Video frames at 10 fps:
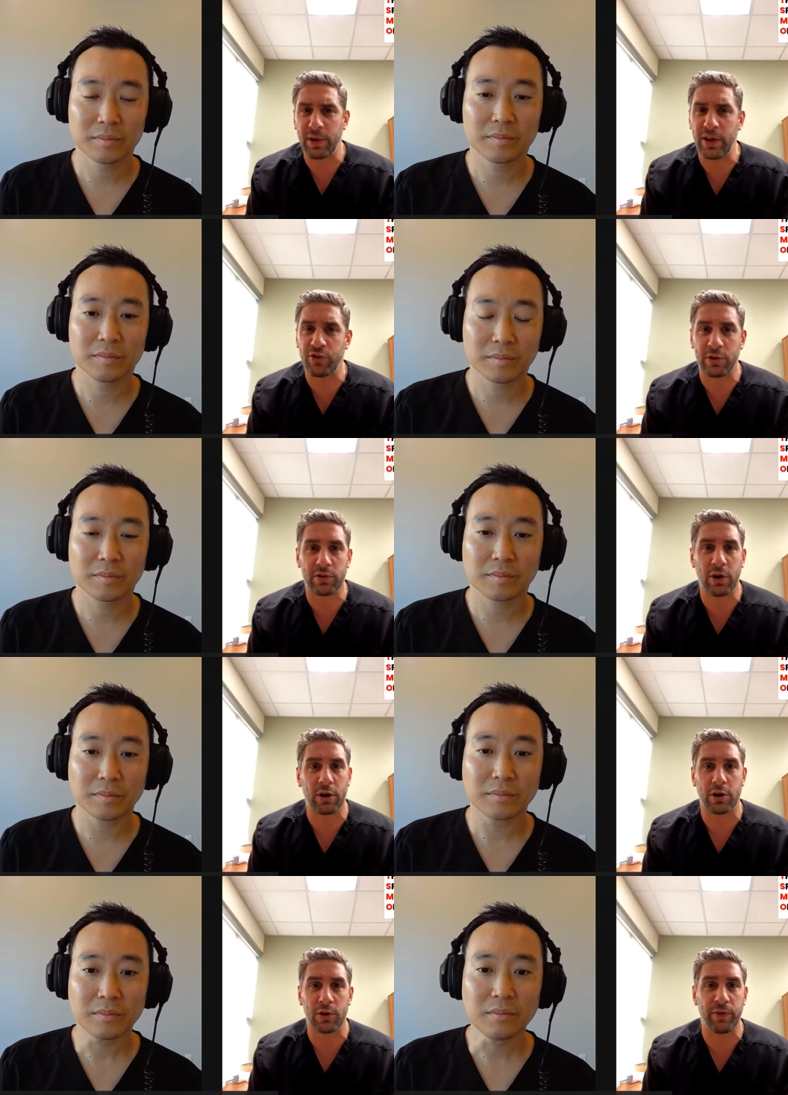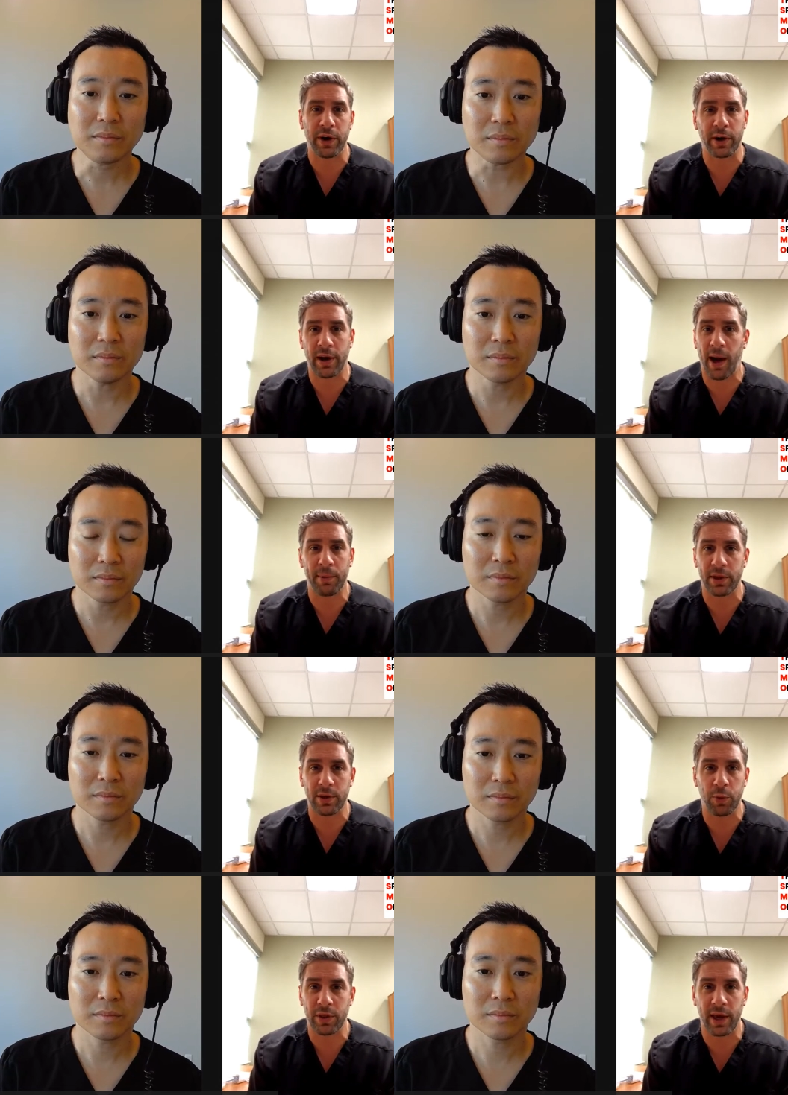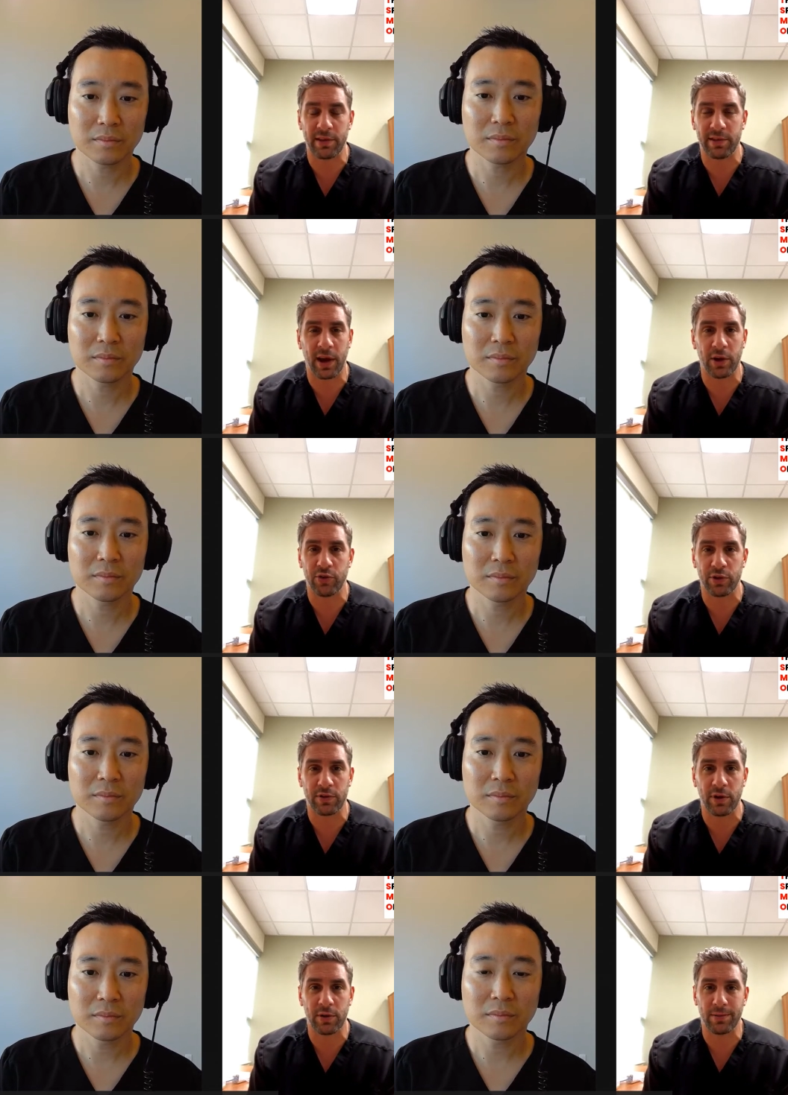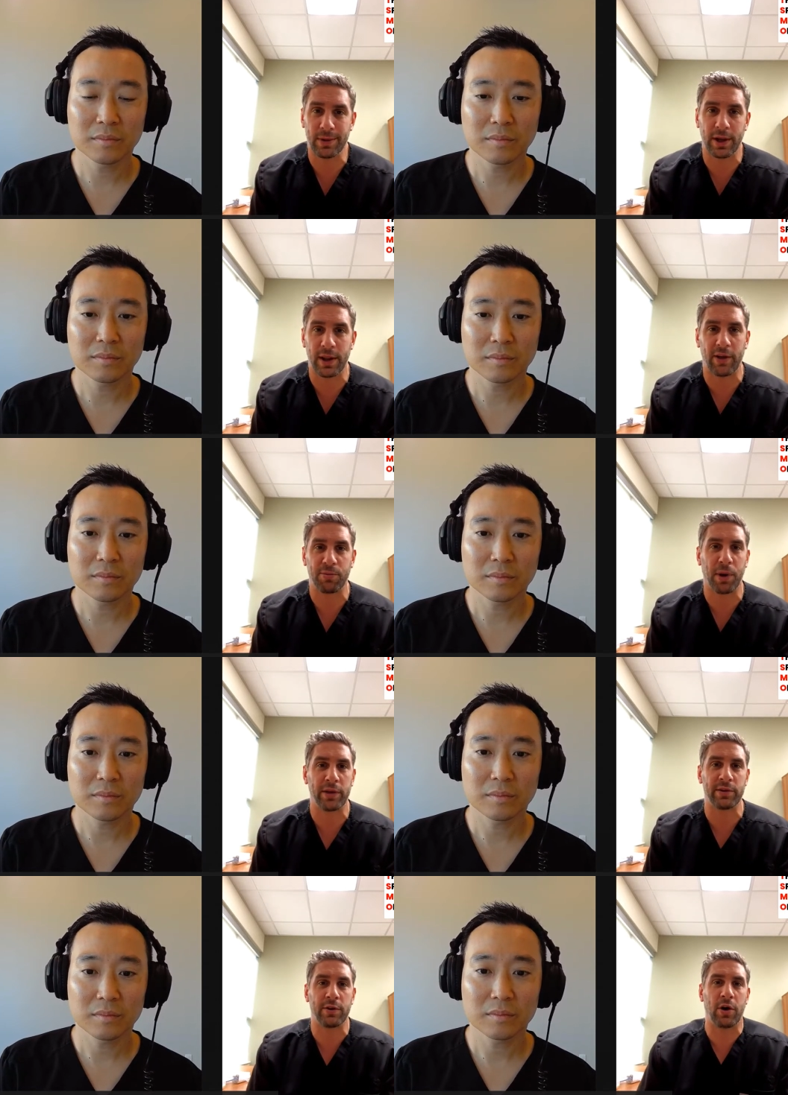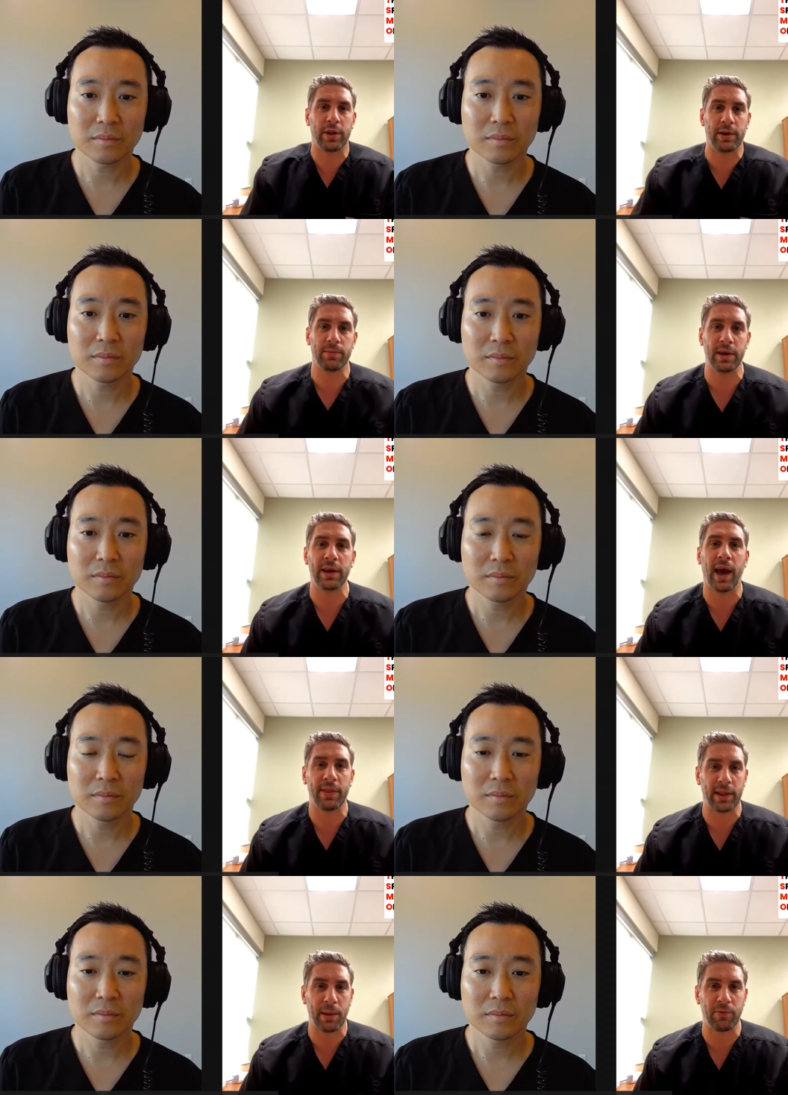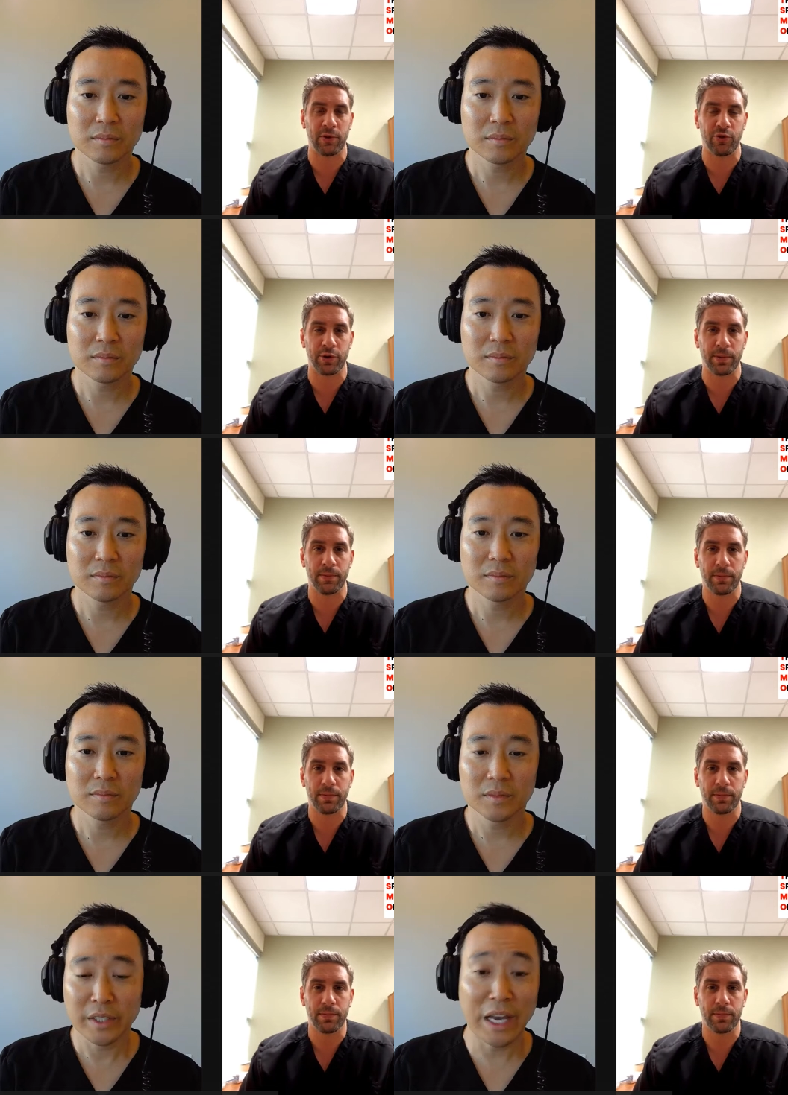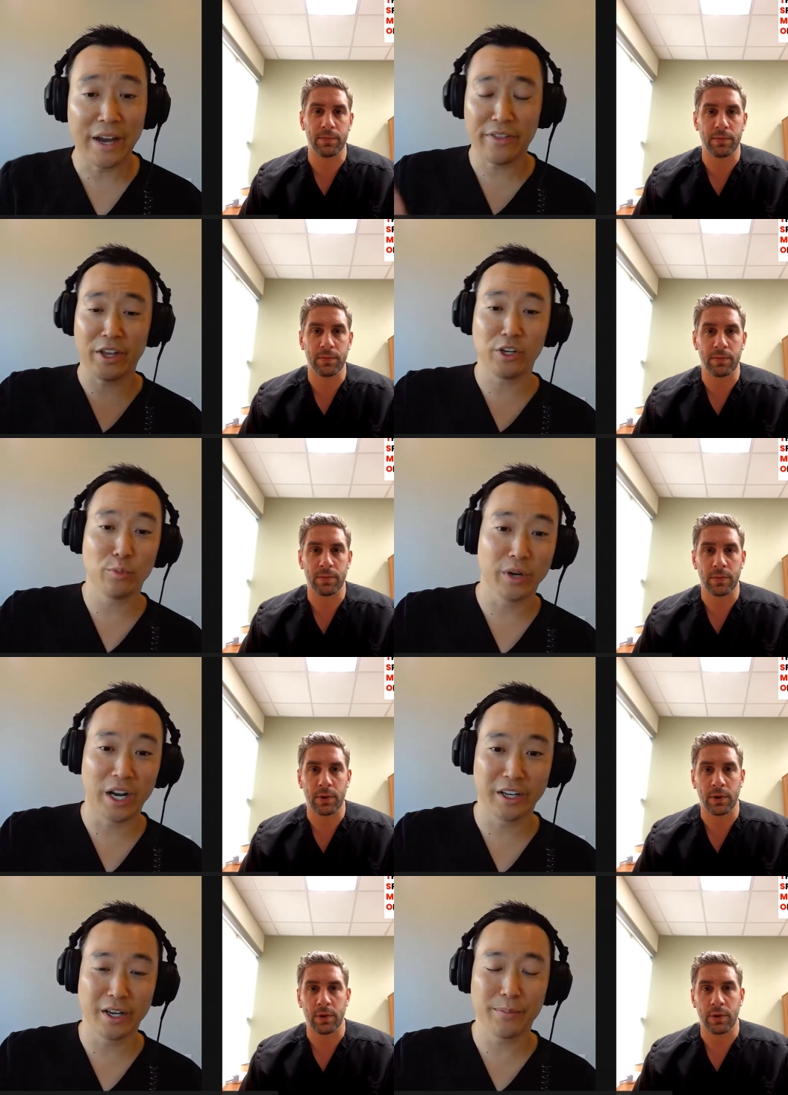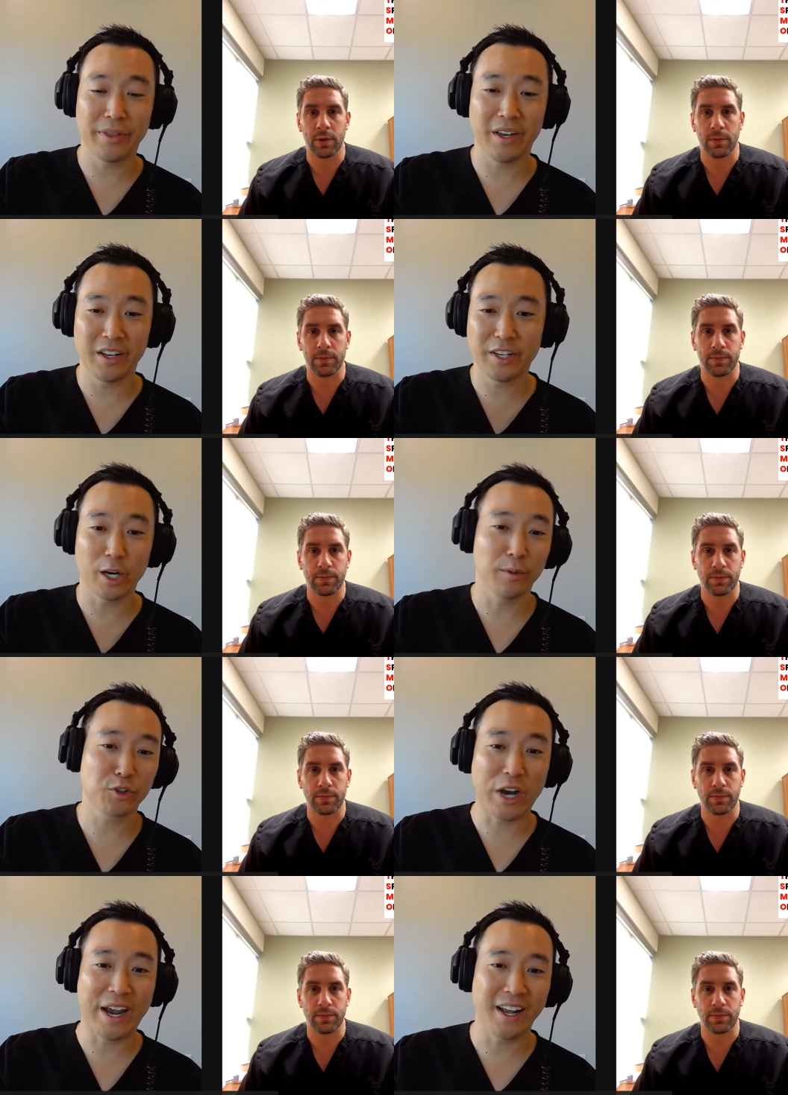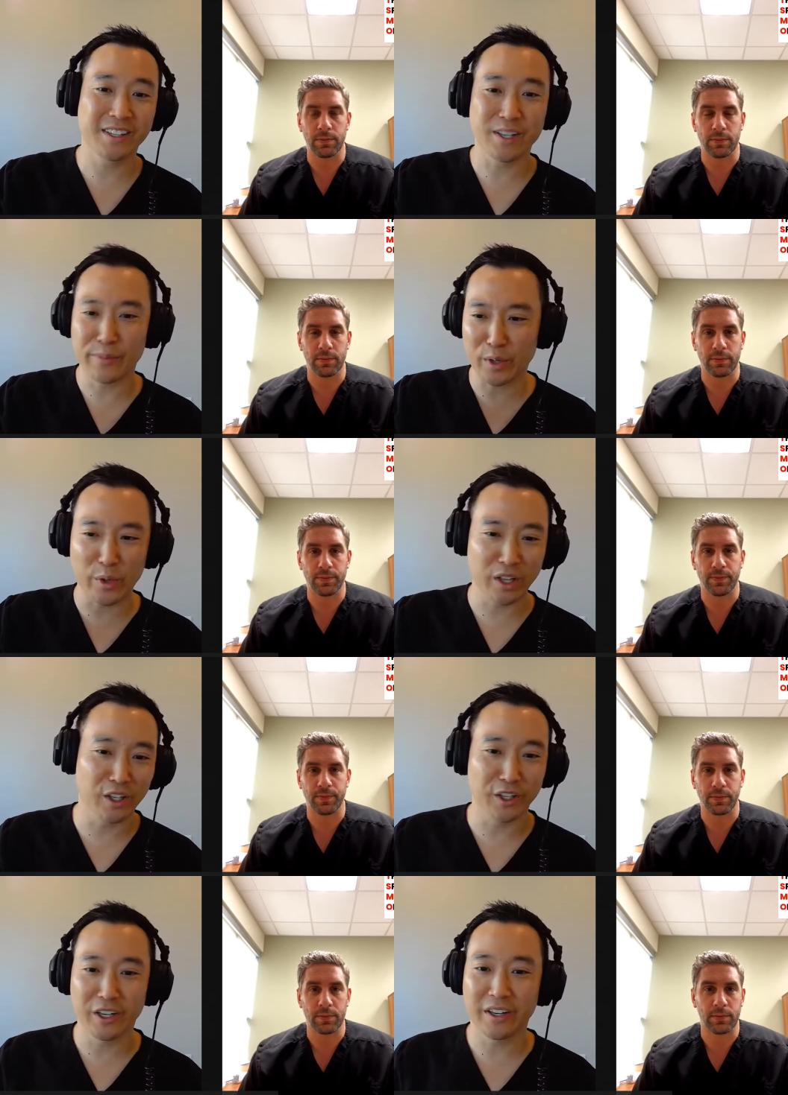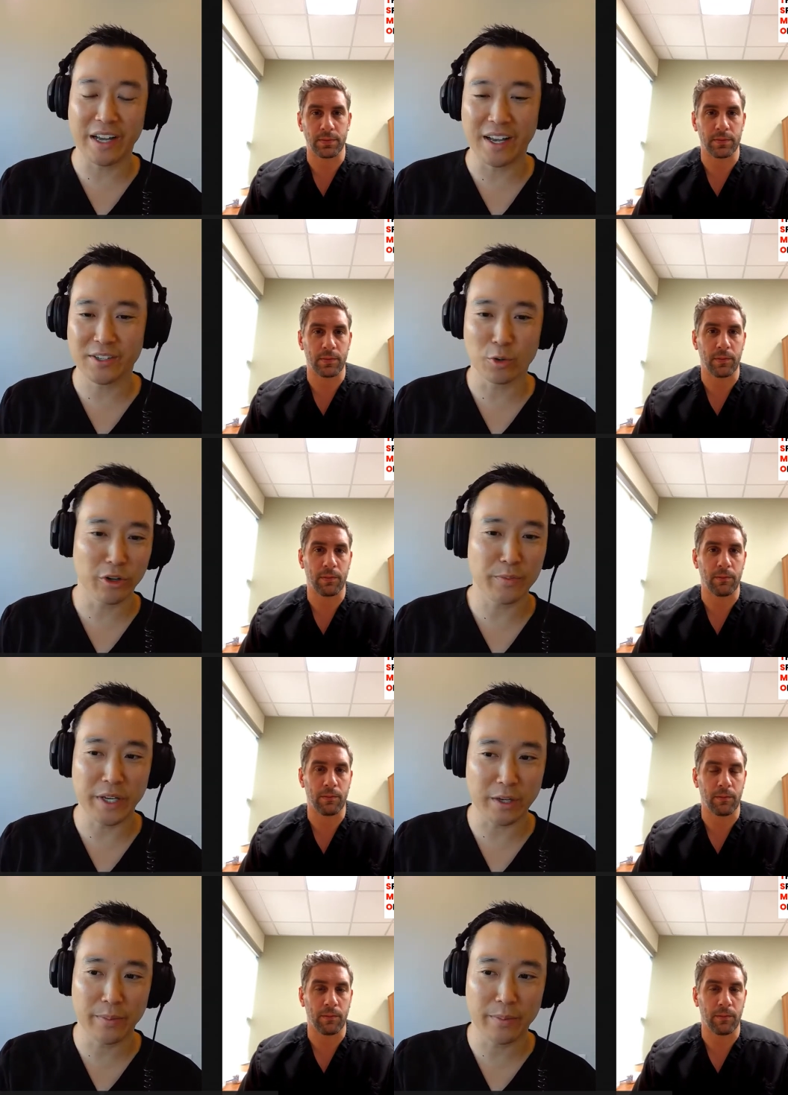Speaker 1: injuries occur very commonly with ACL injuries. So again, not surprising at all that he had that type of injury.
Speaker 2: Yeah, and then you brought up the terrible triad, something we learn as orthopedic